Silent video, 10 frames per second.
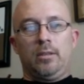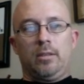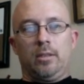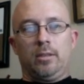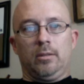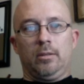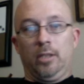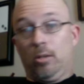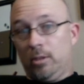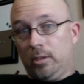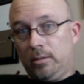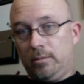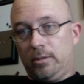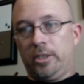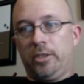are lower,
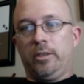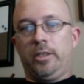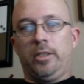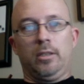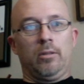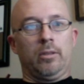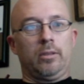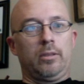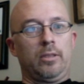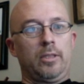because you're going to need to lower